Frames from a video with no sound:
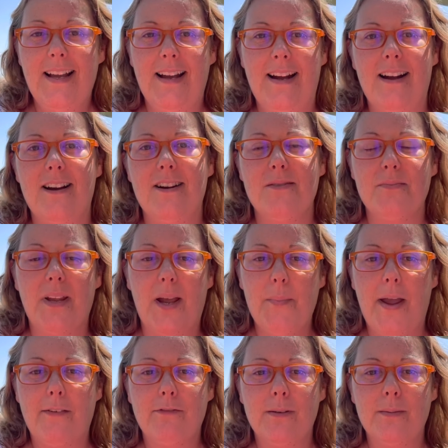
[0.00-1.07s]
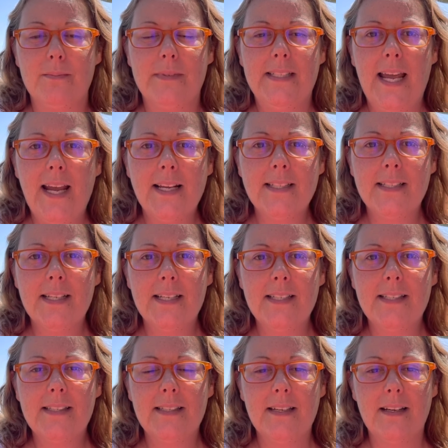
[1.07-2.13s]
Um, got back from
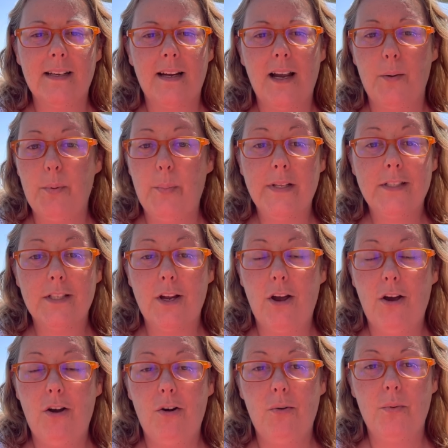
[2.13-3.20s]
Texas a couple months ago,